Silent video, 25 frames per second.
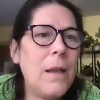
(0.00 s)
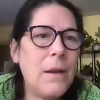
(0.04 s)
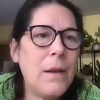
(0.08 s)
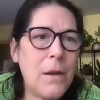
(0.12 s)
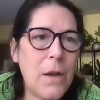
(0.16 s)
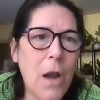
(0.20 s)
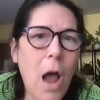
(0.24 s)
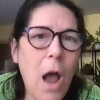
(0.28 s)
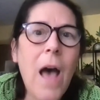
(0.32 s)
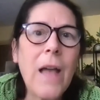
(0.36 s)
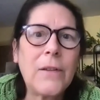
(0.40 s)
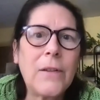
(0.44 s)

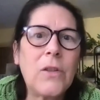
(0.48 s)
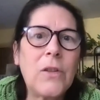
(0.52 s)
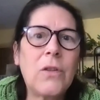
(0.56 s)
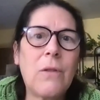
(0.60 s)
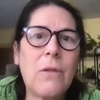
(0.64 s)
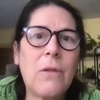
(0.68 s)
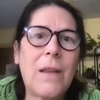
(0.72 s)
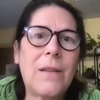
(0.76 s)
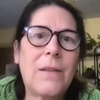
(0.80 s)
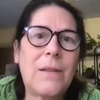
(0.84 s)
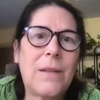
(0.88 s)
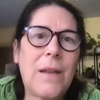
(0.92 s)
not
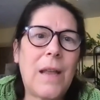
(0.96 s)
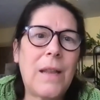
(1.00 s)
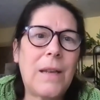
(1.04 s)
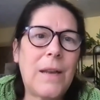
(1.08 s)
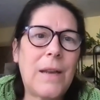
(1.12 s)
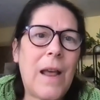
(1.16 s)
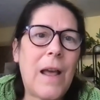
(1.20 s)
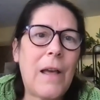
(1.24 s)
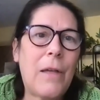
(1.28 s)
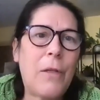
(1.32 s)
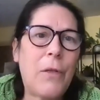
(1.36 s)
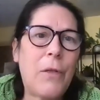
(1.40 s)
stressed at
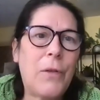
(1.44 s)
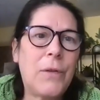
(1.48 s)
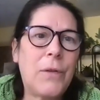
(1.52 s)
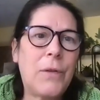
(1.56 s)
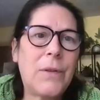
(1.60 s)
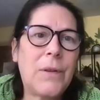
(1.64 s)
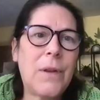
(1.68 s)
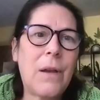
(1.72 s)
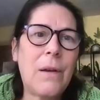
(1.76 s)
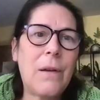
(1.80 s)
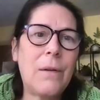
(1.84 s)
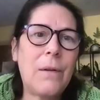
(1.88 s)
death
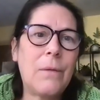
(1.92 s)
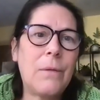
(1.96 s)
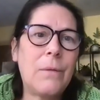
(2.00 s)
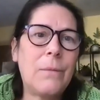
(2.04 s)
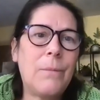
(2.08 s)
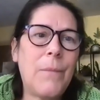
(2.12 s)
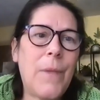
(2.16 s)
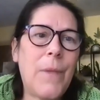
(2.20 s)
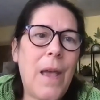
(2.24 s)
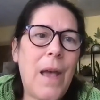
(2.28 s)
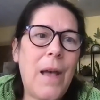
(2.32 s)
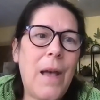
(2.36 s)
so
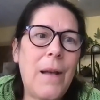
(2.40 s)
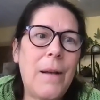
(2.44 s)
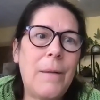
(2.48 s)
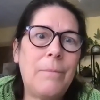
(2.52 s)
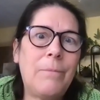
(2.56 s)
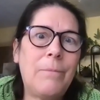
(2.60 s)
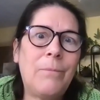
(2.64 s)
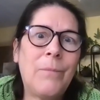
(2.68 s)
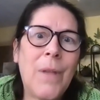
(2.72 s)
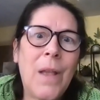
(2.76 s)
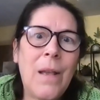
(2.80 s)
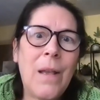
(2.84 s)

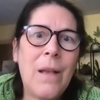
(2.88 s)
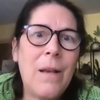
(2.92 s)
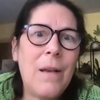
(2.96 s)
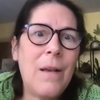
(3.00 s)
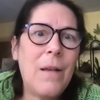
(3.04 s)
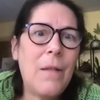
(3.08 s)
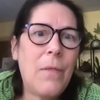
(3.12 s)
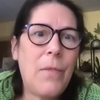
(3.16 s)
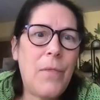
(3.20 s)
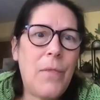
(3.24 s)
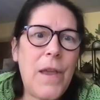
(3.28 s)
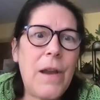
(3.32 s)
um,
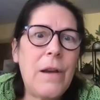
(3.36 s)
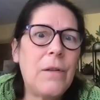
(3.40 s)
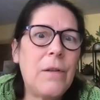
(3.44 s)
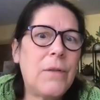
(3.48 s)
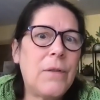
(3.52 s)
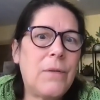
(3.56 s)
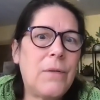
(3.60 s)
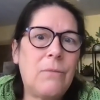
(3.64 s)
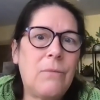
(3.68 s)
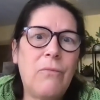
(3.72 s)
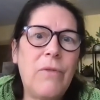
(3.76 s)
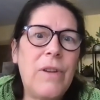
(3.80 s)

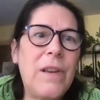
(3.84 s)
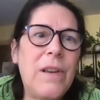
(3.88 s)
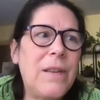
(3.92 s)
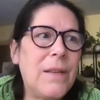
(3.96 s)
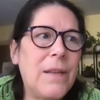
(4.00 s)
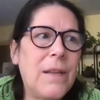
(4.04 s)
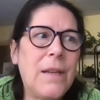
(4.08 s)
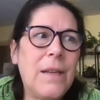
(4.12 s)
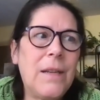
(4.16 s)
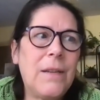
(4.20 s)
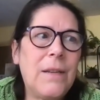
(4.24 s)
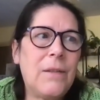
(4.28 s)
there's
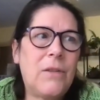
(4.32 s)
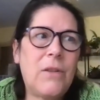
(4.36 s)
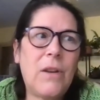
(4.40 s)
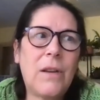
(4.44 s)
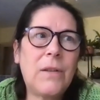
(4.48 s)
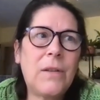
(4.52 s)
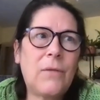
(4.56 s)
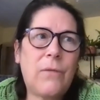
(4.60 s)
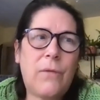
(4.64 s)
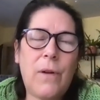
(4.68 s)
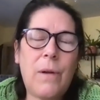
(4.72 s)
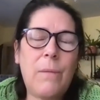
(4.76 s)
reasoning
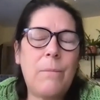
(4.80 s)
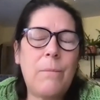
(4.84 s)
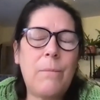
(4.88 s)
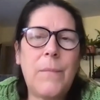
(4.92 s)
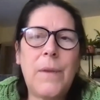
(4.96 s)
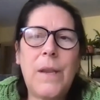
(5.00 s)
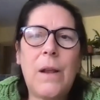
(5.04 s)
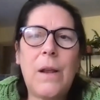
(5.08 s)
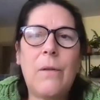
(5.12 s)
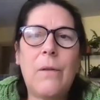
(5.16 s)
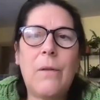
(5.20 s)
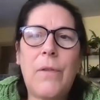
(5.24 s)
just from
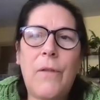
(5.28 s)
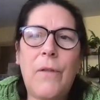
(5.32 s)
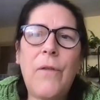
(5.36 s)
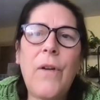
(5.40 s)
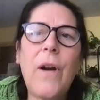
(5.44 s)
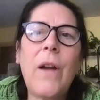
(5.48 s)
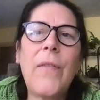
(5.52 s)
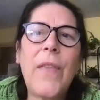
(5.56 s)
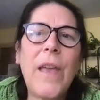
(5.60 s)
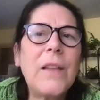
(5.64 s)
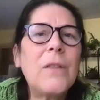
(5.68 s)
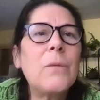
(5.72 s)
you know the
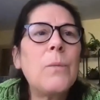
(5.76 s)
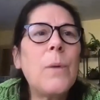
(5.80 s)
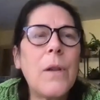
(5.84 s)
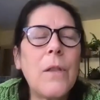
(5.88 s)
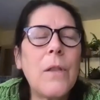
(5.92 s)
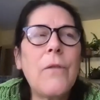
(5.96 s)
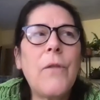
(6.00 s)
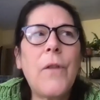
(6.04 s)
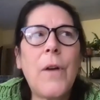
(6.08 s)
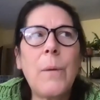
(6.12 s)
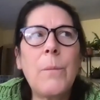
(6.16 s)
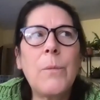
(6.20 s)
farm that's where
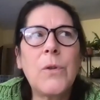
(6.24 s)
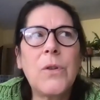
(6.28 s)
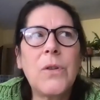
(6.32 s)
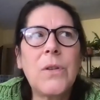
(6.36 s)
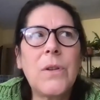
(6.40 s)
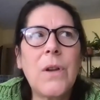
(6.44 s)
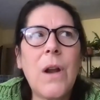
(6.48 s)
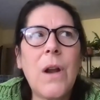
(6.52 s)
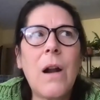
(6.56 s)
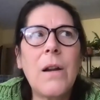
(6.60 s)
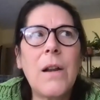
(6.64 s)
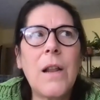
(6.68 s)
the farmers
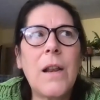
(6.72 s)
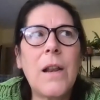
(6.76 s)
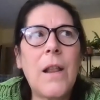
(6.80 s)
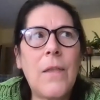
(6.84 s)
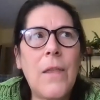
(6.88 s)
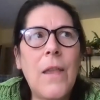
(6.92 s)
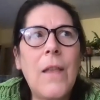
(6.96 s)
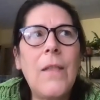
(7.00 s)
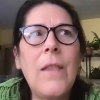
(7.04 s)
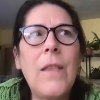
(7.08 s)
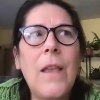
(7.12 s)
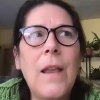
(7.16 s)
started
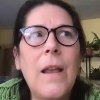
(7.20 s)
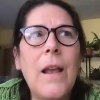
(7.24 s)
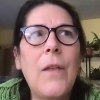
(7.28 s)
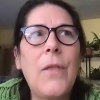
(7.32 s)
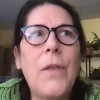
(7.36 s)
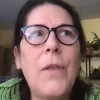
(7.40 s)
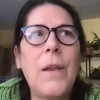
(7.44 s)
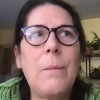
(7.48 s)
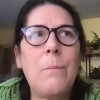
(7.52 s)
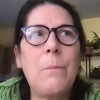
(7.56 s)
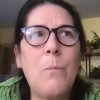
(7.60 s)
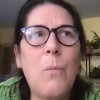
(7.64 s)
and then they i
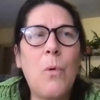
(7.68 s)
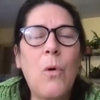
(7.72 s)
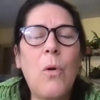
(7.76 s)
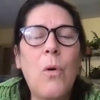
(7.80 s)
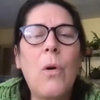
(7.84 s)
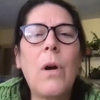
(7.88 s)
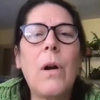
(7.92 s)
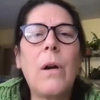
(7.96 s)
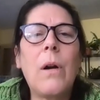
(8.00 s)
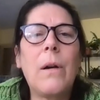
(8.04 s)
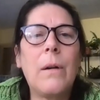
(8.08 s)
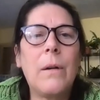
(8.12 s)
think
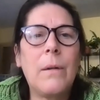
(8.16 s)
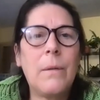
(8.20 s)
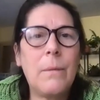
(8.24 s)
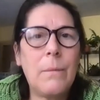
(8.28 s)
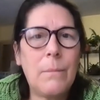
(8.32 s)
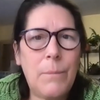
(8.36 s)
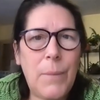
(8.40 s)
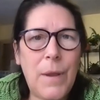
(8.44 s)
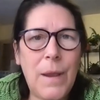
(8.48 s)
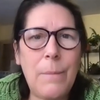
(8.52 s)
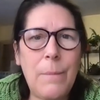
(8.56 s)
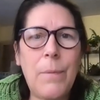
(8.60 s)
more
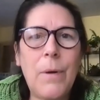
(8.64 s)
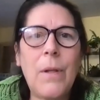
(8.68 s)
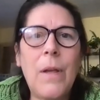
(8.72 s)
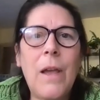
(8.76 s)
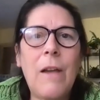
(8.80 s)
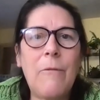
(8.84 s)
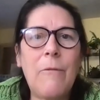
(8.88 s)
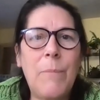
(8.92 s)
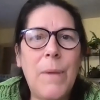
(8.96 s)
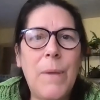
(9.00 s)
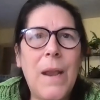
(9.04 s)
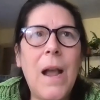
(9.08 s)
people
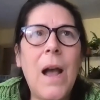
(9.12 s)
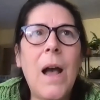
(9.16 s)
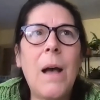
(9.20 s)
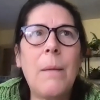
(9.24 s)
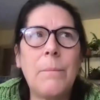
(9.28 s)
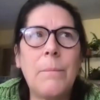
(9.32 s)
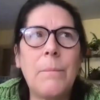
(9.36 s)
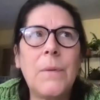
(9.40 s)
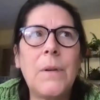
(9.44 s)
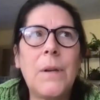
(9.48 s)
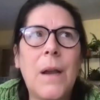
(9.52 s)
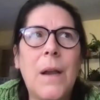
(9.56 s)
have
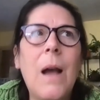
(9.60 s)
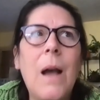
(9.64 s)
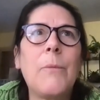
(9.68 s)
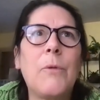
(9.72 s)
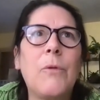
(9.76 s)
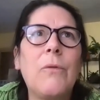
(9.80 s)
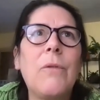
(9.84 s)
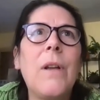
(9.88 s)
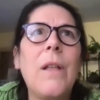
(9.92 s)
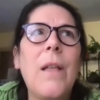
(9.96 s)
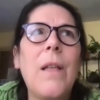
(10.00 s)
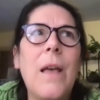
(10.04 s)
become come
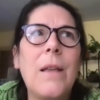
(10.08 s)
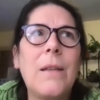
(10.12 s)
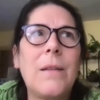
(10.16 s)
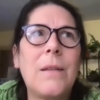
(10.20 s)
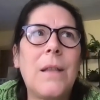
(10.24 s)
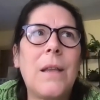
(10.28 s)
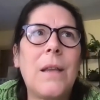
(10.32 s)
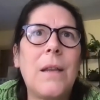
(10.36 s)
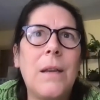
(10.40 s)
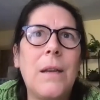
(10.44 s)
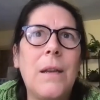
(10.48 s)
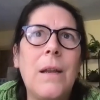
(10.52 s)
to realize
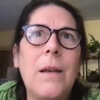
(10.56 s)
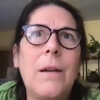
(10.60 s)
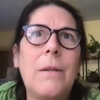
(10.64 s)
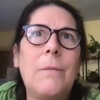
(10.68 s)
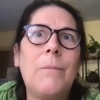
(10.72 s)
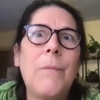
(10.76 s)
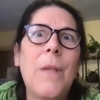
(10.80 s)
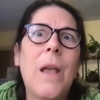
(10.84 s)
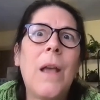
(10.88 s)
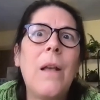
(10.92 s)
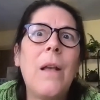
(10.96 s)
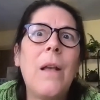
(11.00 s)
that you know